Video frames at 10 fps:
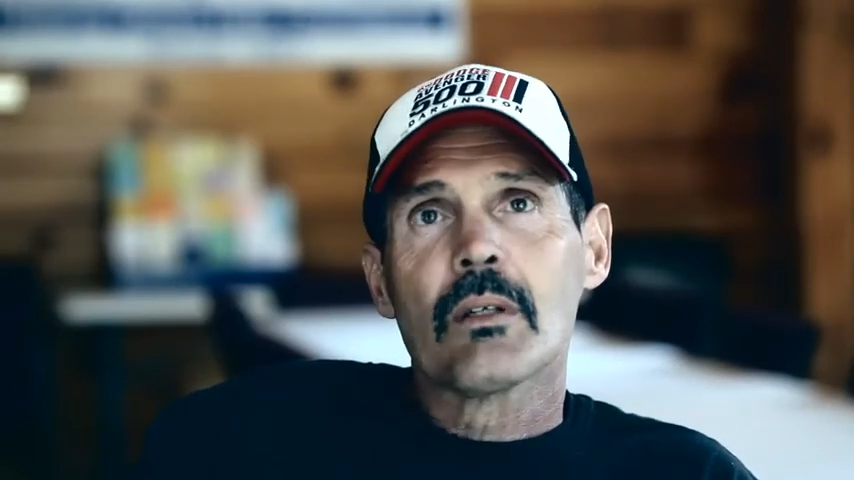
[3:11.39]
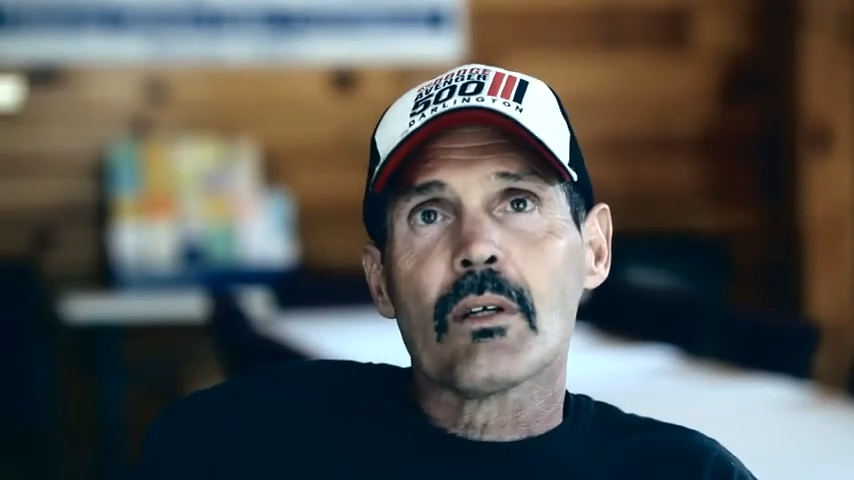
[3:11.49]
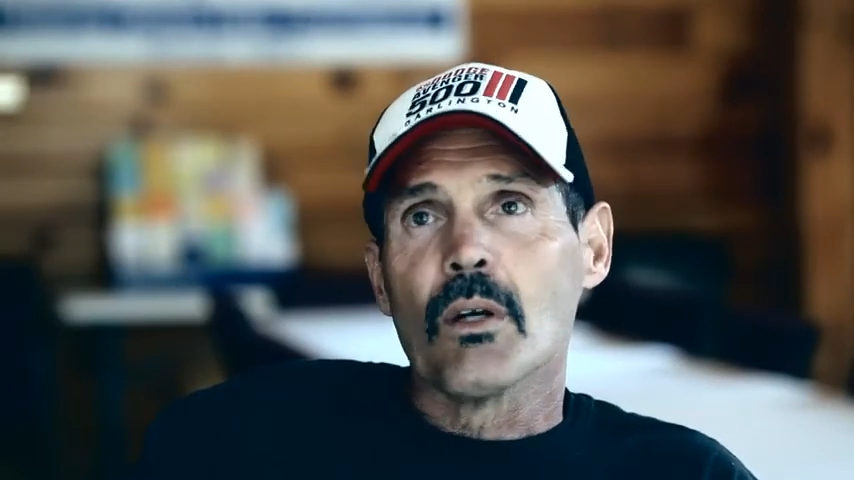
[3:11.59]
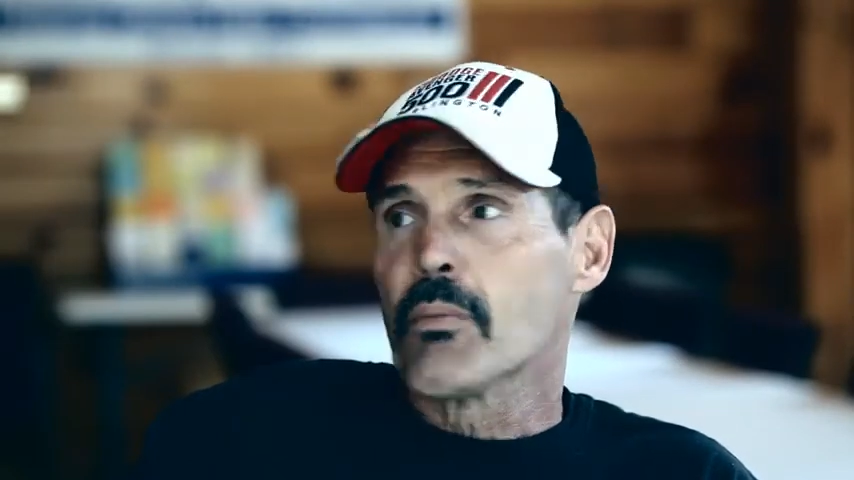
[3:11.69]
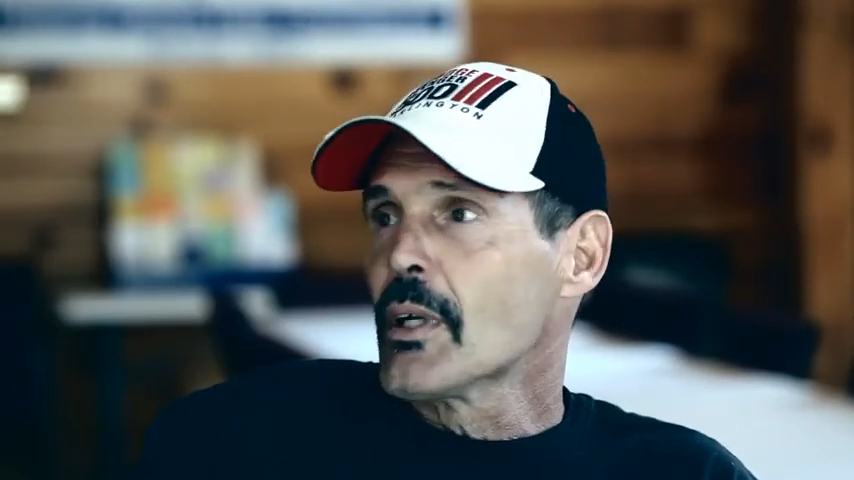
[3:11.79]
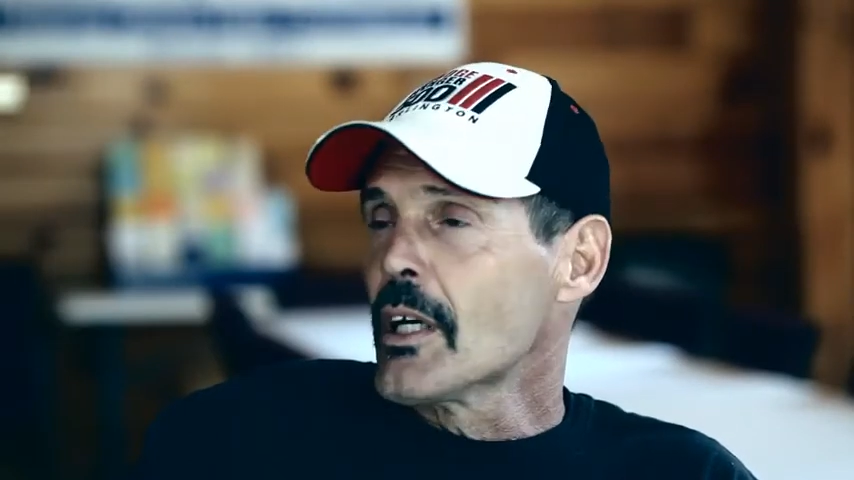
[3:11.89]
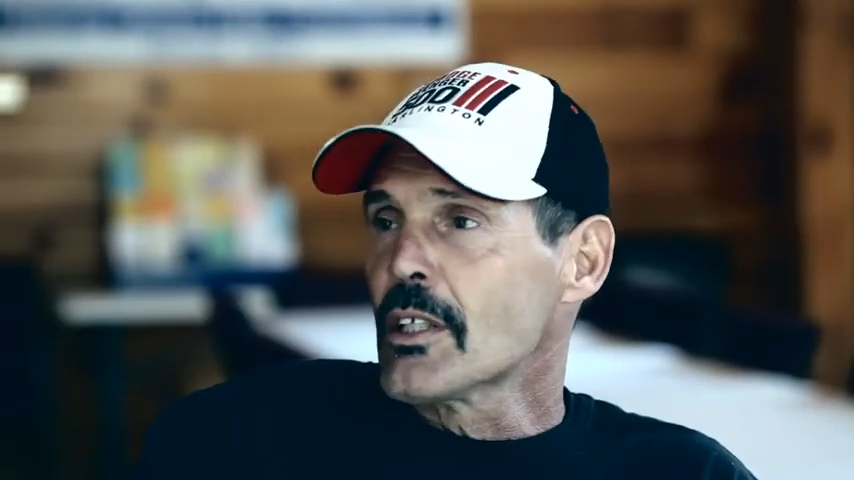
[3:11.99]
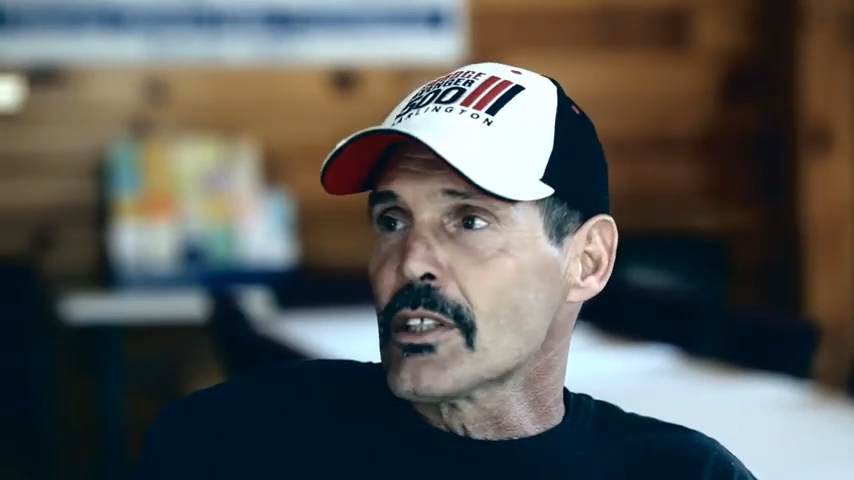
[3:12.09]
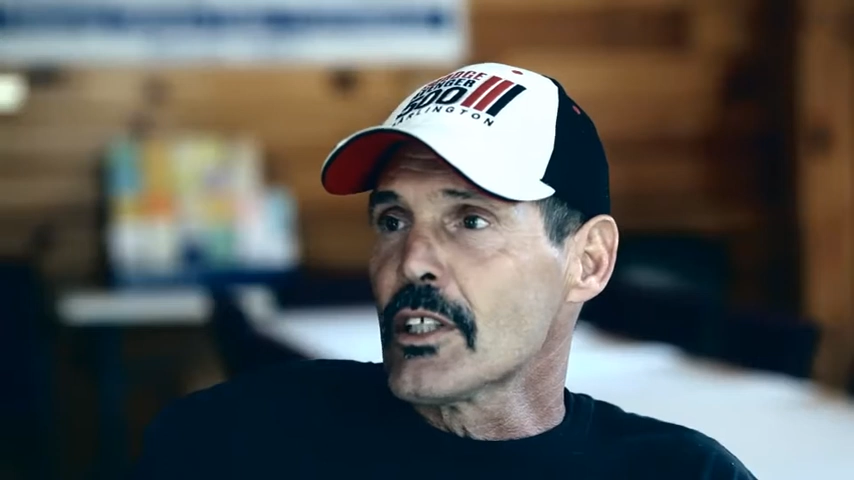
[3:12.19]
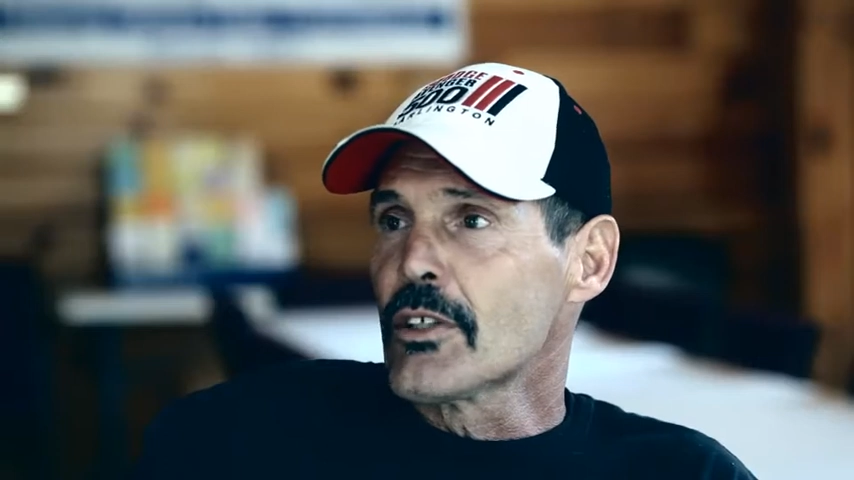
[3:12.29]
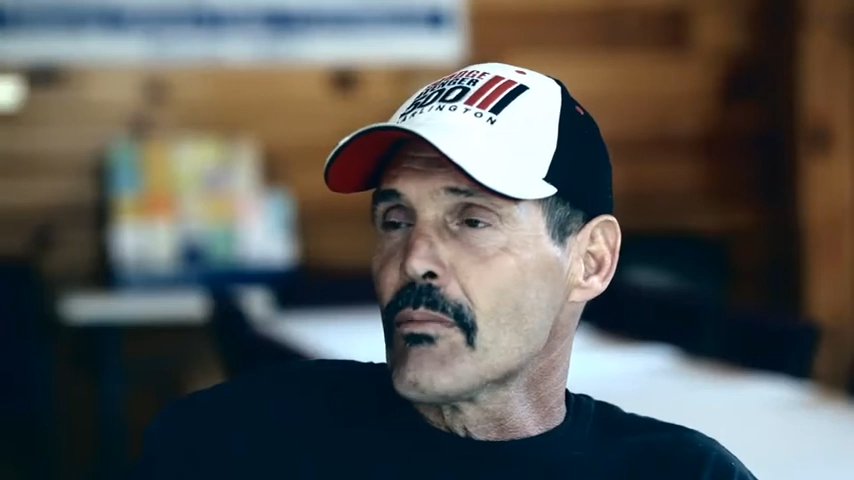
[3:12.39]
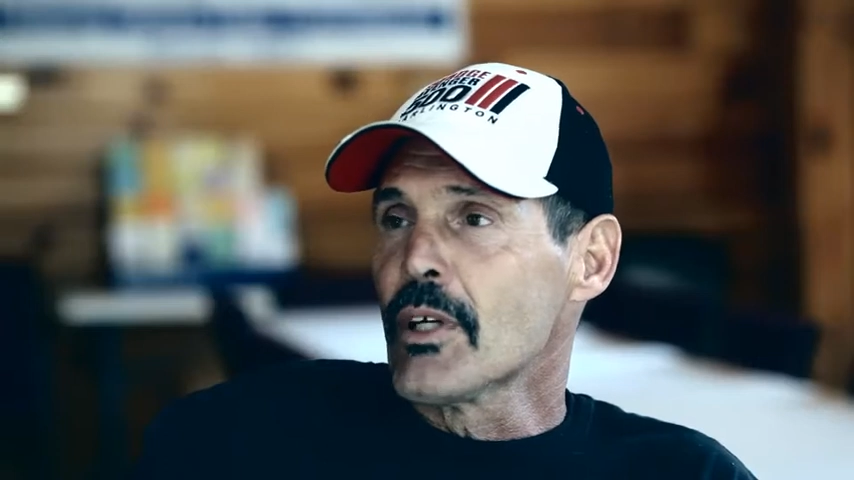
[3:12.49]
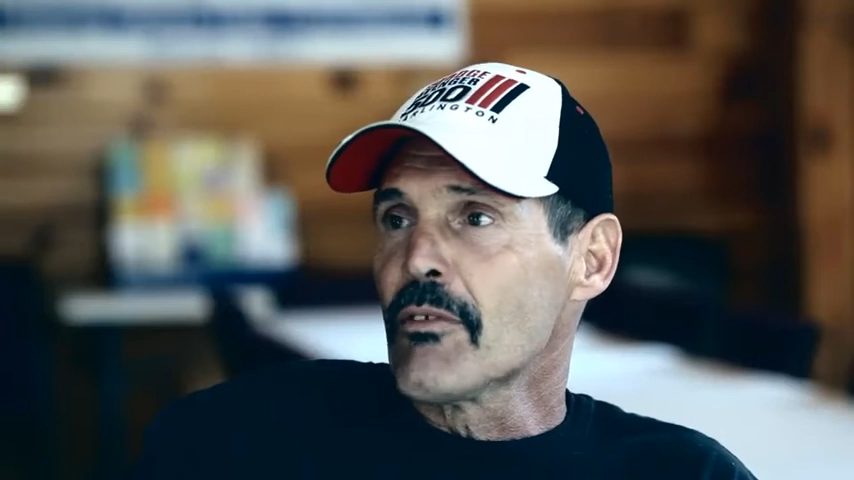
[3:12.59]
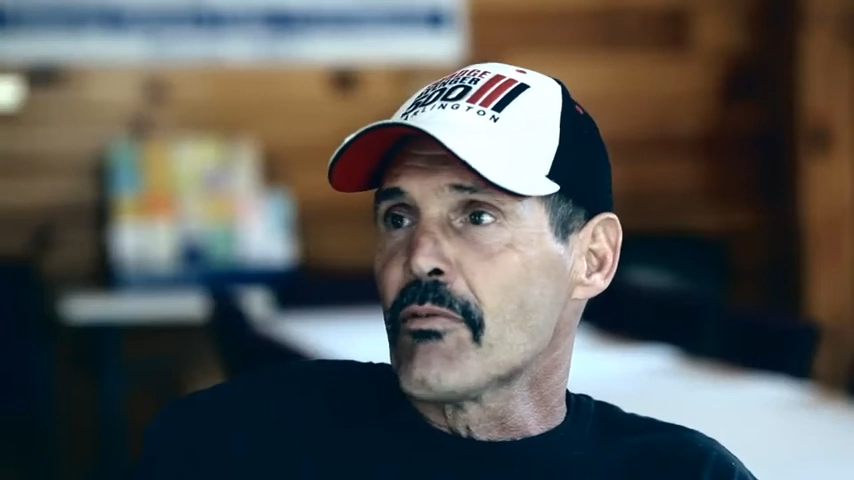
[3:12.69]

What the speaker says: A couple hours later, about